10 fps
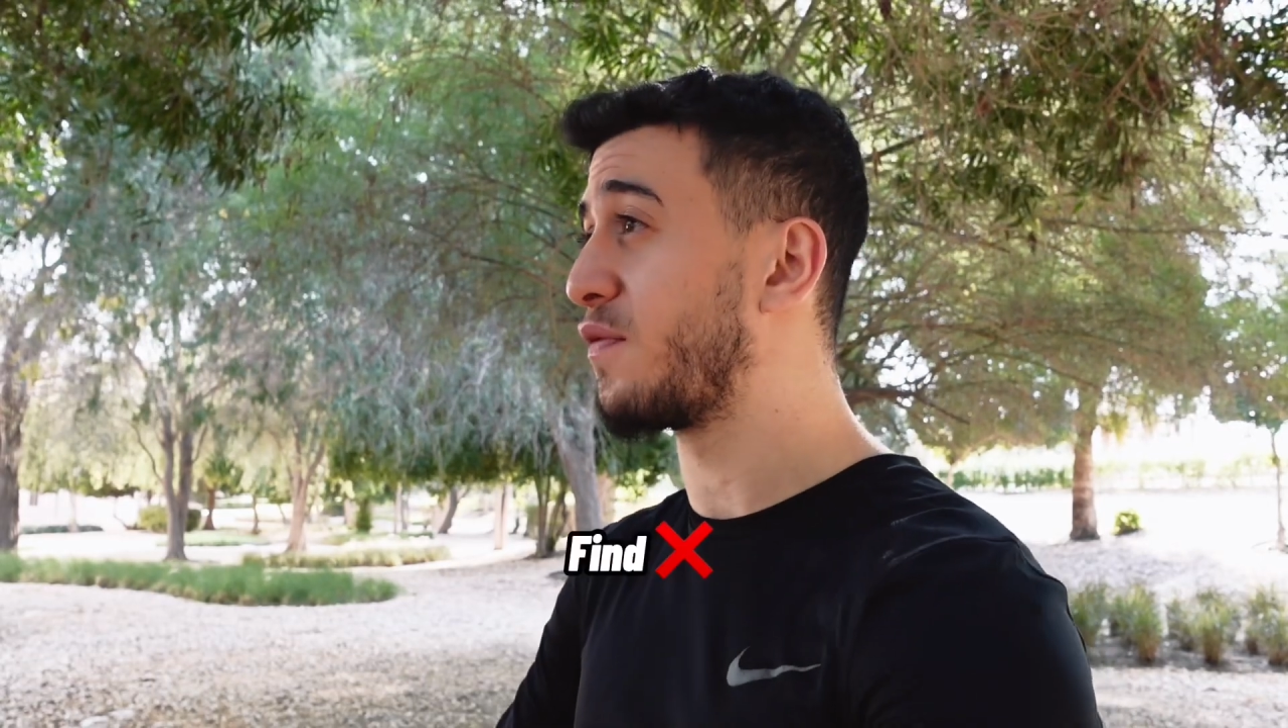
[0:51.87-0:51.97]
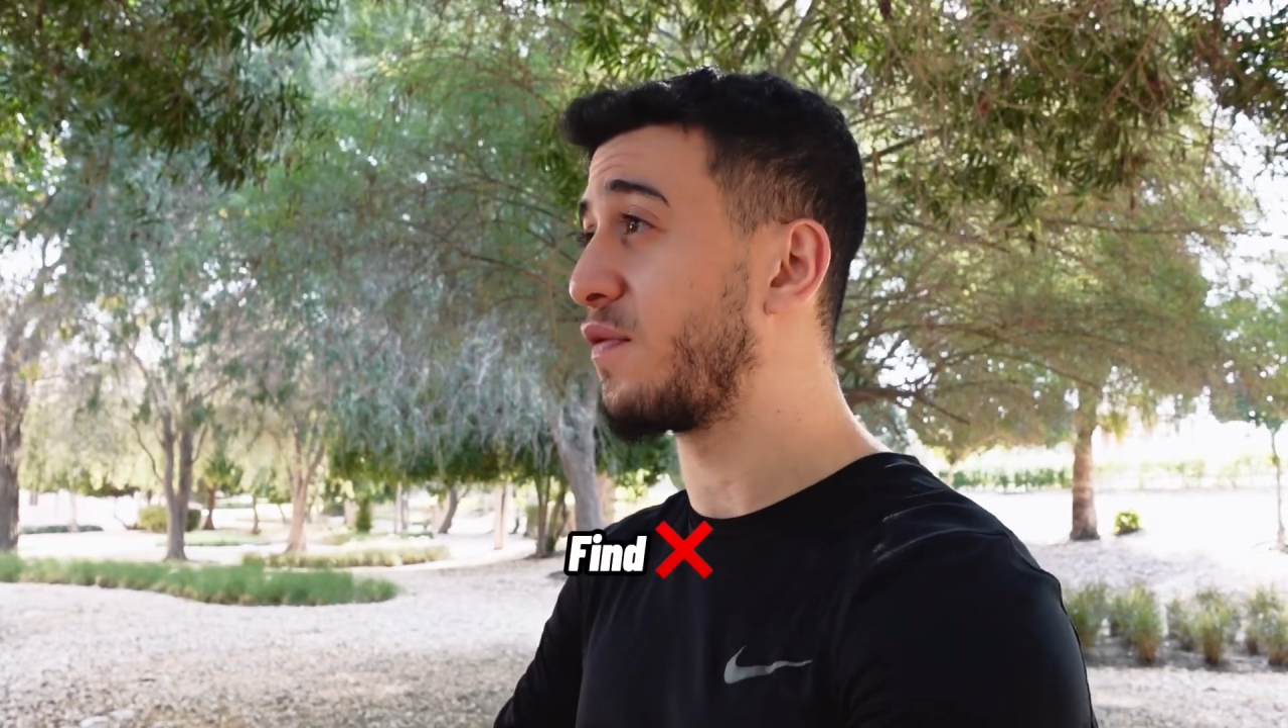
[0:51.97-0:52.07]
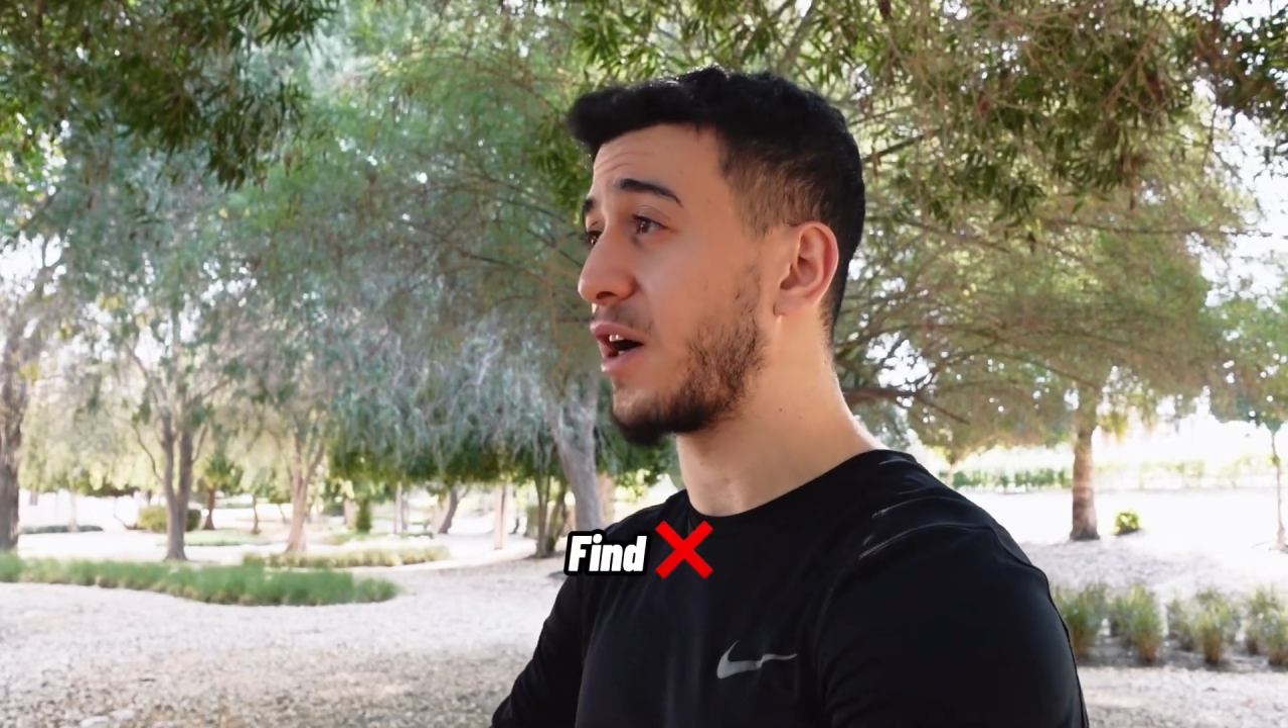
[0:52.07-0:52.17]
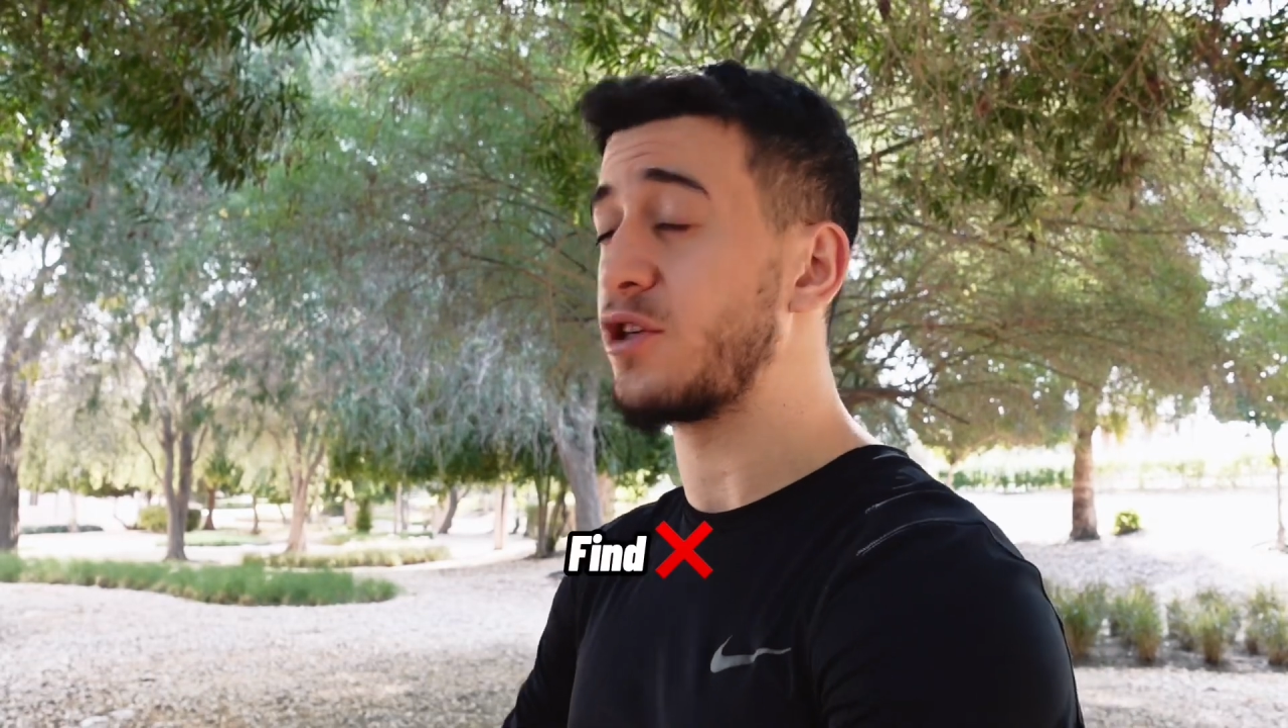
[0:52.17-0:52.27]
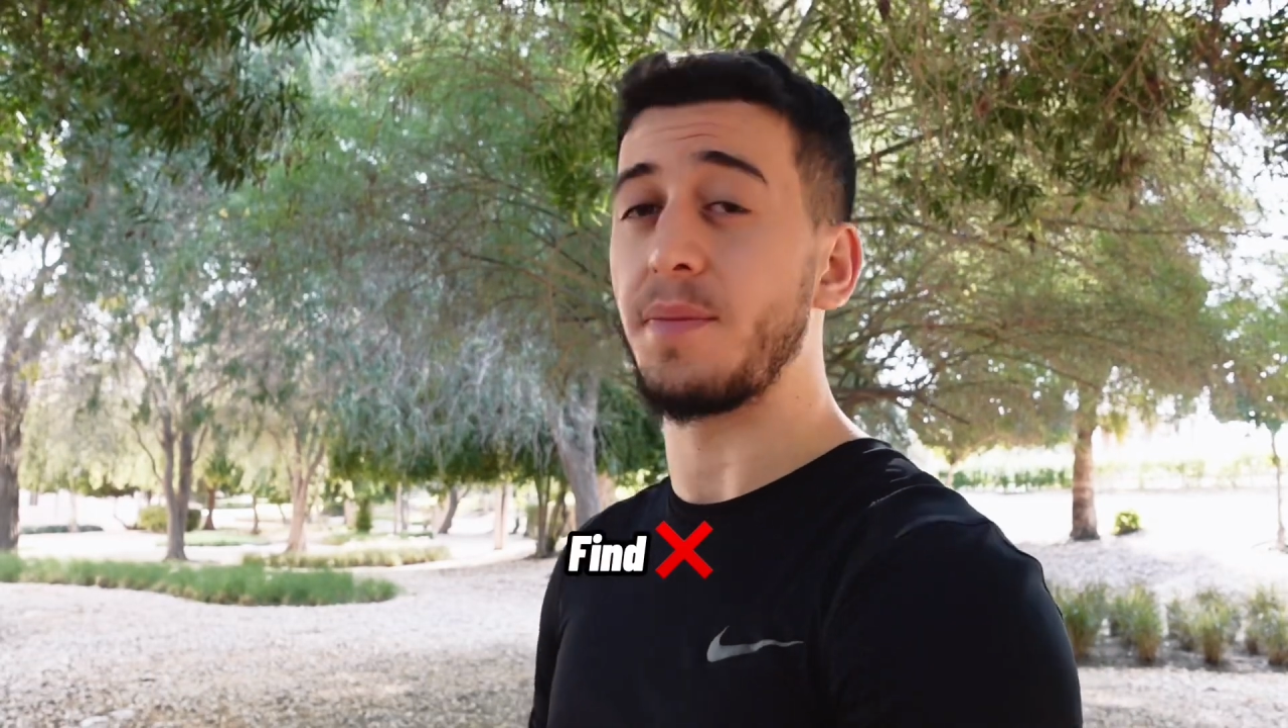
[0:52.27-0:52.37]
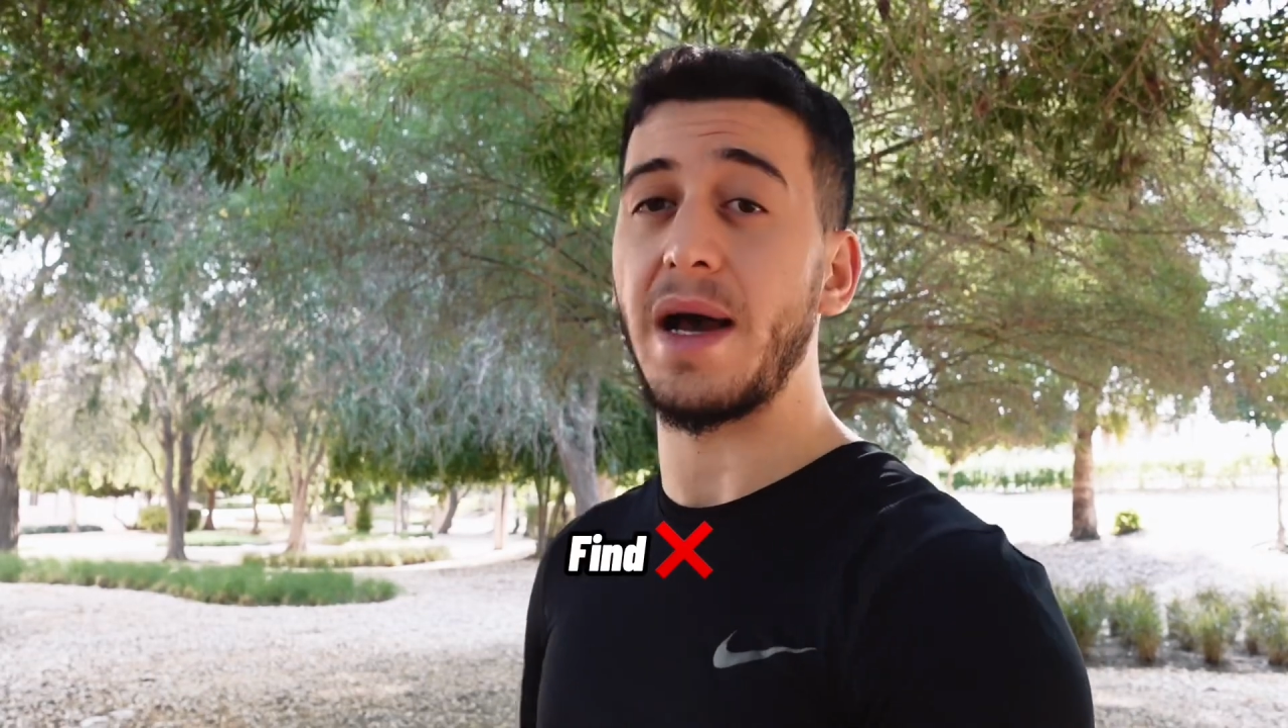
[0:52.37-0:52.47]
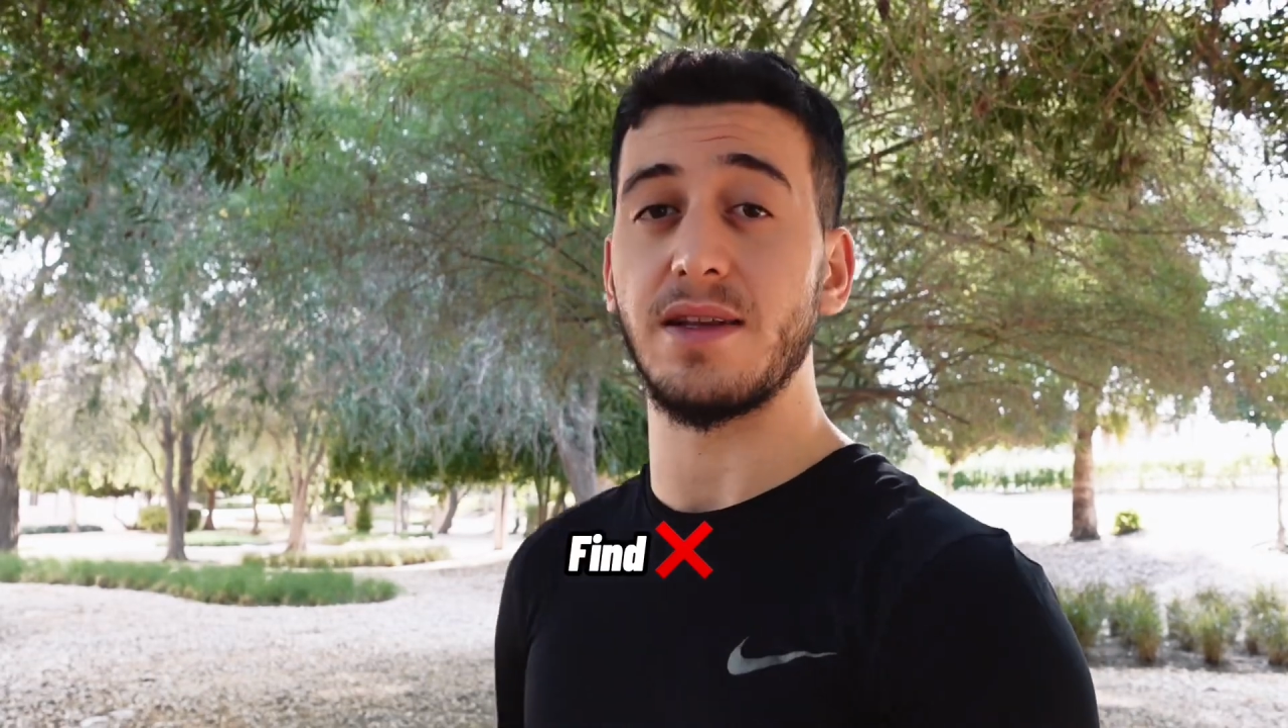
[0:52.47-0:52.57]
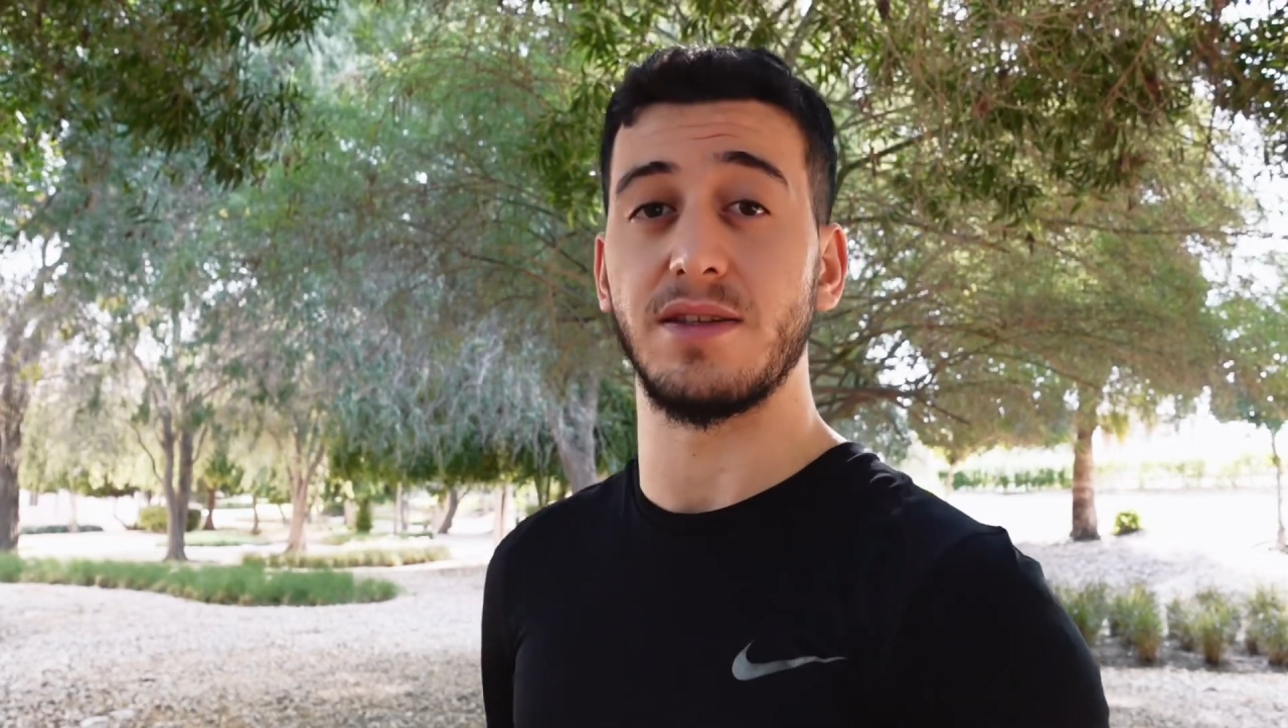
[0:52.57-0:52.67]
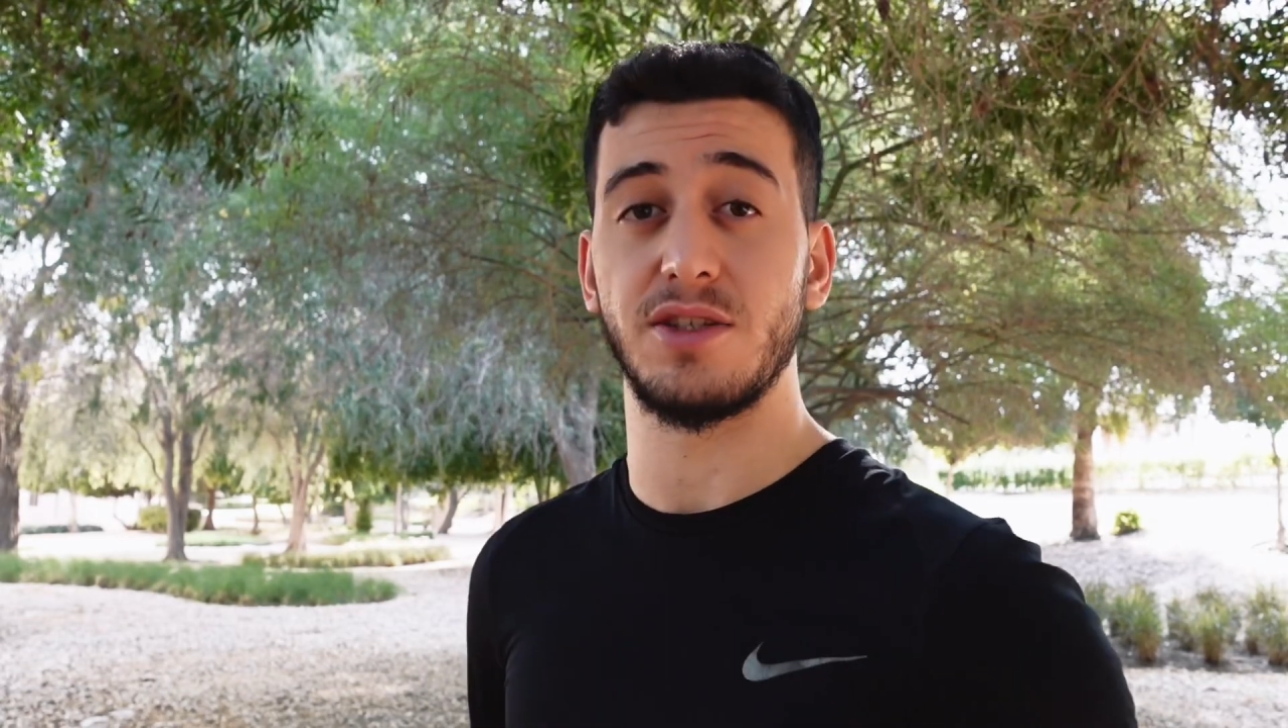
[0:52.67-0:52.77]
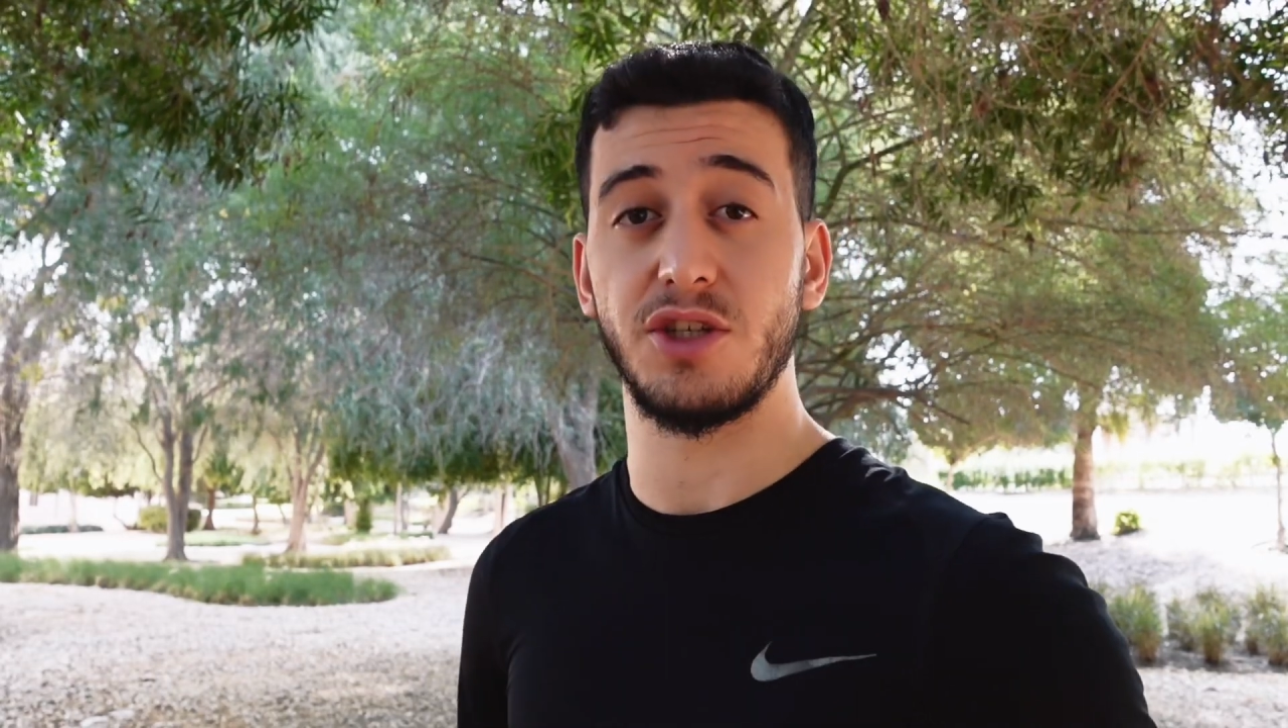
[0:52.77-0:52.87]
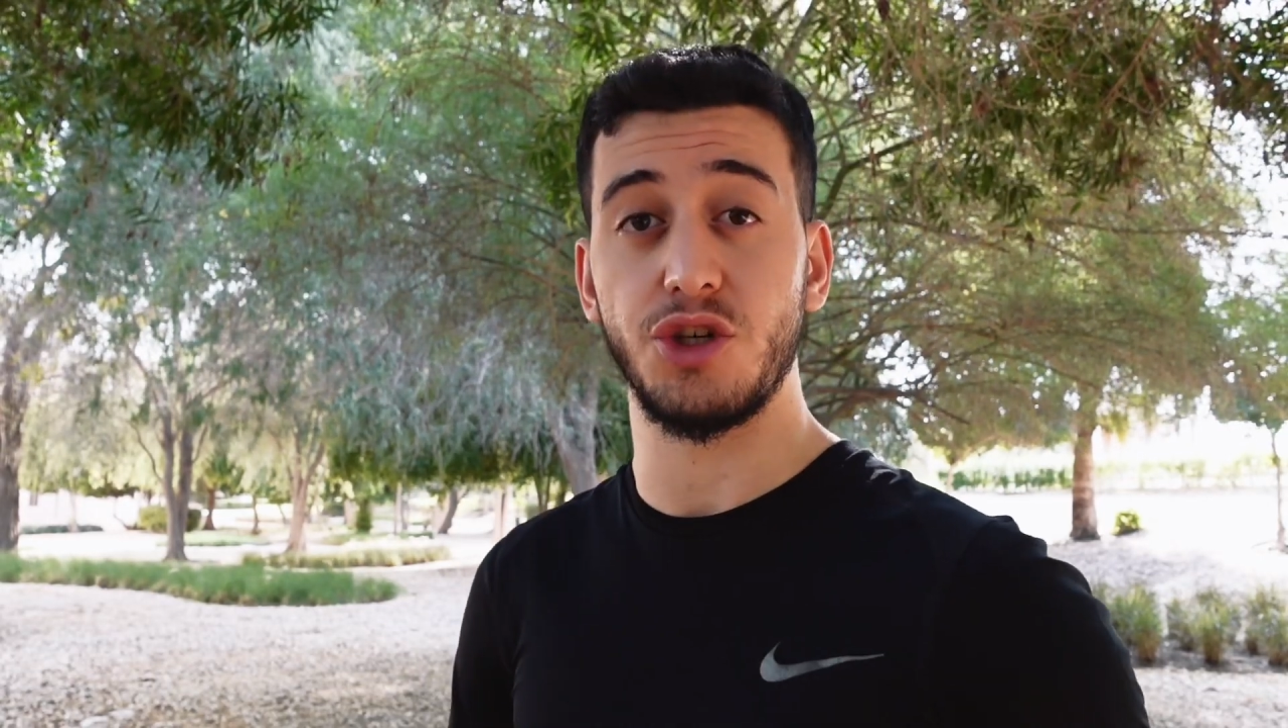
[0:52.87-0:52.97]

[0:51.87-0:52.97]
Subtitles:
find your balance.